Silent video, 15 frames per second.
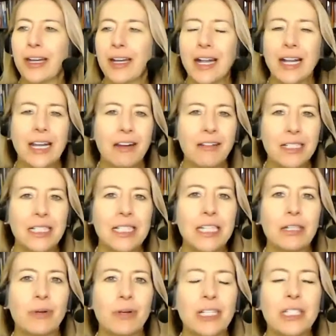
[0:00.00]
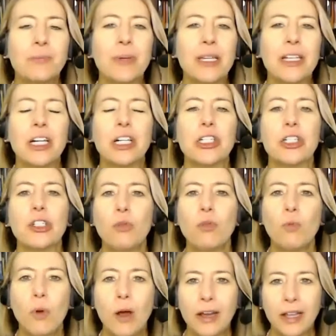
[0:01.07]
and I guarantee you it's because you
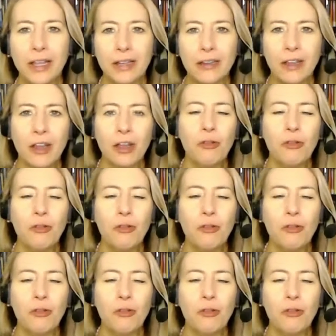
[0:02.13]
wanted